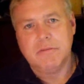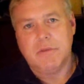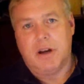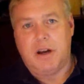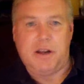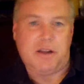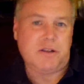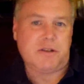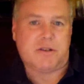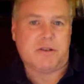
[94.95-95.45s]

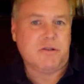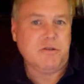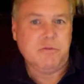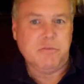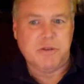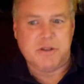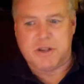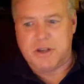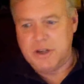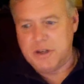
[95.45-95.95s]
I
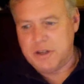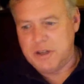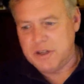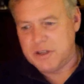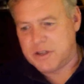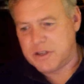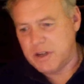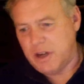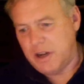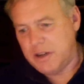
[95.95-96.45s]
assume it's going to get
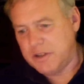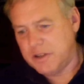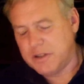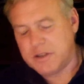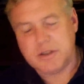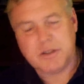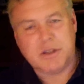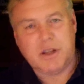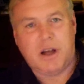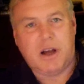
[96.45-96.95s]
signed
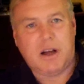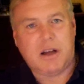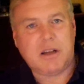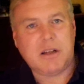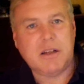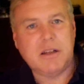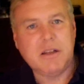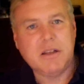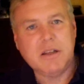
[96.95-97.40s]
into law.